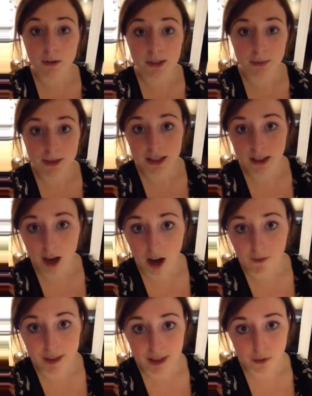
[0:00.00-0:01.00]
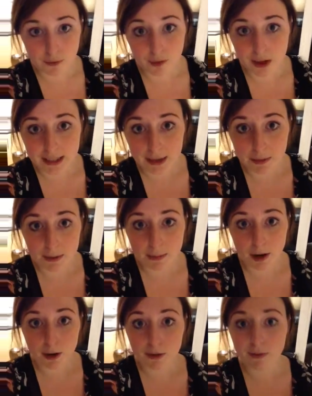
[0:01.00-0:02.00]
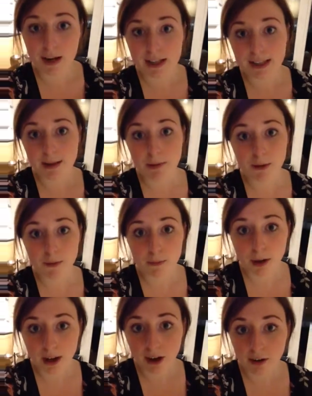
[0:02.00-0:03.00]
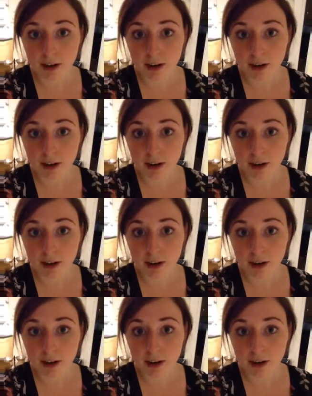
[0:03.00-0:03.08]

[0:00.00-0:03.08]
also went to the Harvester on Friday with my good friend Debbie from my